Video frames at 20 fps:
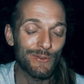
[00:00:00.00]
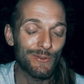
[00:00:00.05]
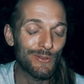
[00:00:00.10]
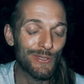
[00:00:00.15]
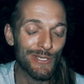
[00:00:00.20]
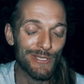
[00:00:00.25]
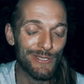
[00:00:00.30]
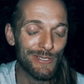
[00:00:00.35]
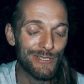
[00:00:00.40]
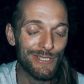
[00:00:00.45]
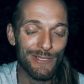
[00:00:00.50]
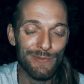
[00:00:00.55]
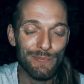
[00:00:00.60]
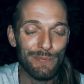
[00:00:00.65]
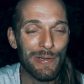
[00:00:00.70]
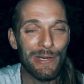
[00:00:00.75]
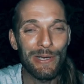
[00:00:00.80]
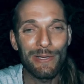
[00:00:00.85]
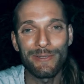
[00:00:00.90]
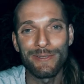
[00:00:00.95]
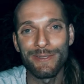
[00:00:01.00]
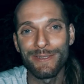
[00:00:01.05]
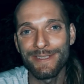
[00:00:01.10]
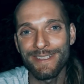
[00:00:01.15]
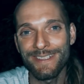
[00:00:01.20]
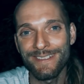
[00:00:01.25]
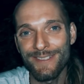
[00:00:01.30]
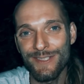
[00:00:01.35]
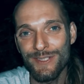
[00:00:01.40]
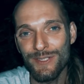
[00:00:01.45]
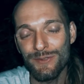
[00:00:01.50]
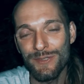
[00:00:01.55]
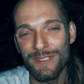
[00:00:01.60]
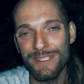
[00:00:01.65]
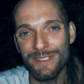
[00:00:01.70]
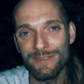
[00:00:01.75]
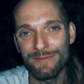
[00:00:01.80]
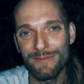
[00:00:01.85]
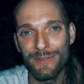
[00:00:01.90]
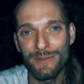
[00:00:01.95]
they just didn't belong on the
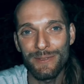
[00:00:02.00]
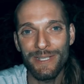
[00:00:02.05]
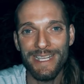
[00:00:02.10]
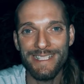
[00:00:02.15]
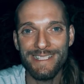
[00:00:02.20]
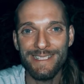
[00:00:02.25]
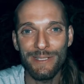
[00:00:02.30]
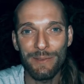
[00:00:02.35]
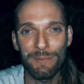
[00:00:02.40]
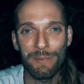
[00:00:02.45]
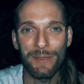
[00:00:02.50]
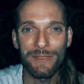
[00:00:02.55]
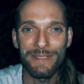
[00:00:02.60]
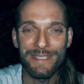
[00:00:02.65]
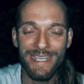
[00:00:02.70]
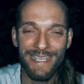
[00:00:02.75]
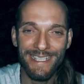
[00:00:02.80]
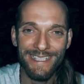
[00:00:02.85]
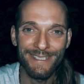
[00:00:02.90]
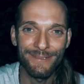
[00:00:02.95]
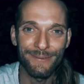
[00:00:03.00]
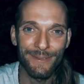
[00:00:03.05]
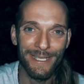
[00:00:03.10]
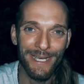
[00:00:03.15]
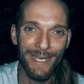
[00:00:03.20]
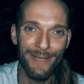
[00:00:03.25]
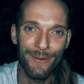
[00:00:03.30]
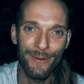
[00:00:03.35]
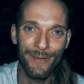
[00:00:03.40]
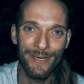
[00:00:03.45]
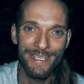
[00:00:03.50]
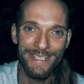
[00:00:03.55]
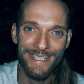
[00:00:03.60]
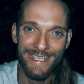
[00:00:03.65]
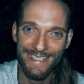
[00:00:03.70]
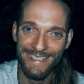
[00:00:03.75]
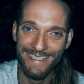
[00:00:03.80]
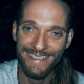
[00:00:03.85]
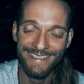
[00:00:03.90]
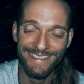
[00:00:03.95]
streets of Newcastle upon Tyne where I was
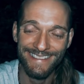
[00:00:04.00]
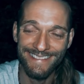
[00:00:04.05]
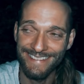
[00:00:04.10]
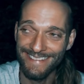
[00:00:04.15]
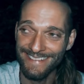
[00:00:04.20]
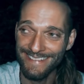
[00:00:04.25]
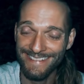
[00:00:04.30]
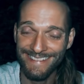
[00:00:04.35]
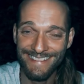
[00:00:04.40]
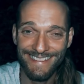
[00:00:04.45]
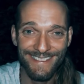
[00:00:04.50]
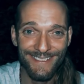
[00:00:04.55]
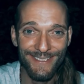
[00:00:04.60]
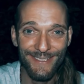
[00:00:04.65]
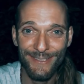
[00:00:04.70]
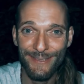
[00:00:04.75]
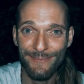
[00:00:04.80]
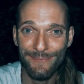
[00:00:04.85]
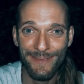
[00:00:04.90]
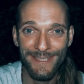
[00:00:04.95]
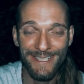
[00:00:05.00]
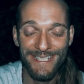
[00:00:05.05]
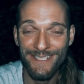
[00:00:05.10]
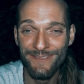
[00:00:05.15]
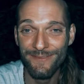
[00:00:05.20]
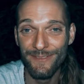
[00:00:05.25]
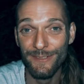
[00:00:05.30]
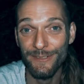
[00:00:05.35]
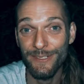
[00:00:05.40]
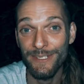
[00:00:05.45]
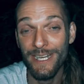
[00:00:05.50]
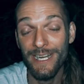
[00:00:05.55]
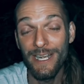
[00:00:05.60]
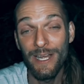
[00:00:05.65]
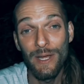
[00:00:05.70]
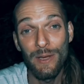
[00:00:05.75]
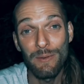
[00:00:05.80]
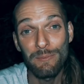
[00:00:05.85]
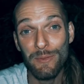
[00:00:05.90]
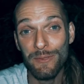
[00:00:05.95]
in England. It's just not the place for it.
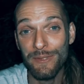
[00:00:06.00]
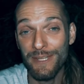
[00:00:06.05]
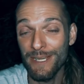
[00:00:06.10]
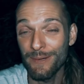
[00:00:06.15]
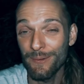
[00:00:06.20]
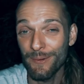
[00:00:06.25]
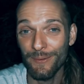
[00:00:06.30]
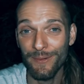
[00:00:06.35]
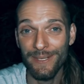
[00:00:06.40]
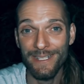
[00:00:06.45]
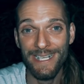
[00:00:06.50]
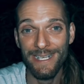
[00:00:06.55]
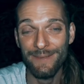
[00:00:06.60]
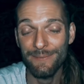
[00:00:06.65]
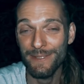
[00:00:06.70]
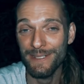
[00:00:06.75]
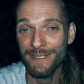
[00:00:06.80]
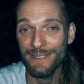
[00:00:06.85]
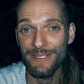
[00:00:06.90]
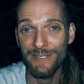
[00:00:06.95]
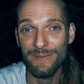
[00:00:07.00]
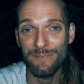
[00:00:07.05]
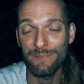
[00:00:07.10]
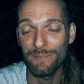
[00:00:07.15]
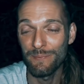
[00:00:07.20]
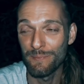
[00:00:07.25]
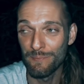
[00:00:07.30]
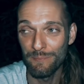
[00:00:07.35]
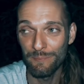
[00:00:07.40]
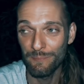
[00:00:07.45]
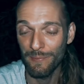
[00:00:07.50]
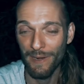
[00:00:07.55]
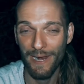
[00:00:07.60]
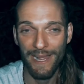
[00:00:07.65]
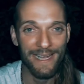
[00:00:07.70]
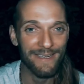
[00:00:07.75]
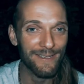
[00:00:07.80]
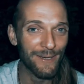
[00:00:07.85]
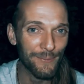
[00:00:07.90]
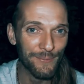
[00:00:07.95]
But they were quite happy to just
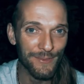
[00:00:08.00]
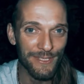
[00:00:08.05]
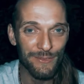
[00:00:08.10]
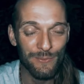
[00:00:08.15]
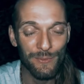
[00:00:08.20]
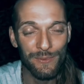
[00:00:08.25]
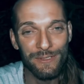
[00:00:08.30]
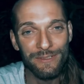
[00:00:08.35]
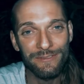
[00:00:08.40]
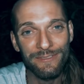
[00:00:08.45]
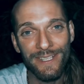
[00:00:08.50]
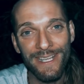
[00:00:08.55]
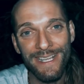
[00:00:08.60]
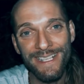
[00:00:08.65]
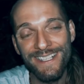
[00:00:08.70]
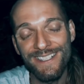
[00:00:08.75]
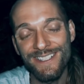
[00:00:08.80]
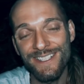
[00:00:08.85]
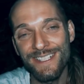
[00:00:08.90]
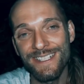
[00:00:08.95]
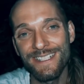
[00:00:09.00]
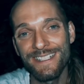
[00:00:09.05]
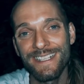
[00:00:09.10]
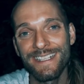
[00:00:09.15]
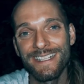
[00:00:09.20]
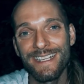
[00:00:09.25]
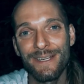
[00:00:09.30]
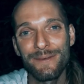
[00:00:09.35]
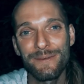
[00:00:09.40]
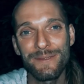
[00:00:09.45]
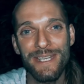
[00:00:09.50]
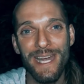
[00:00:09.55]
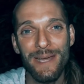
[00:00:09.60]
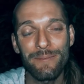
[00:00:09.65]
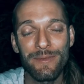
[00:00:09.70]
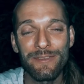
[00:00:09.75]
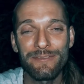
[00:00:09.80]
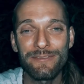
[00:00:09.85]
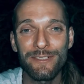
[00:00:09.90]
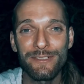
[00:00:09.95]
blare out this wonderful energy, and I was
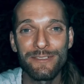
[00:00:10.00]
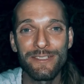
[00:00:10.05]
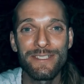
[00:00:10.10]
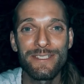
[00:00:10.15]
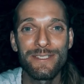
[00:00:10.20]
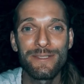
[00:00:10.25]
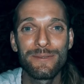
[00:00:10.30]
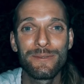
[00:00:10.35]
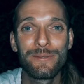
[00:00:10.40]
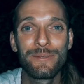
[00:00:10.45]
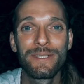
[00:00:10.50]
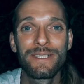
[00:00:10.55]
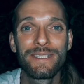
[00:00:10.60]
happy for it too.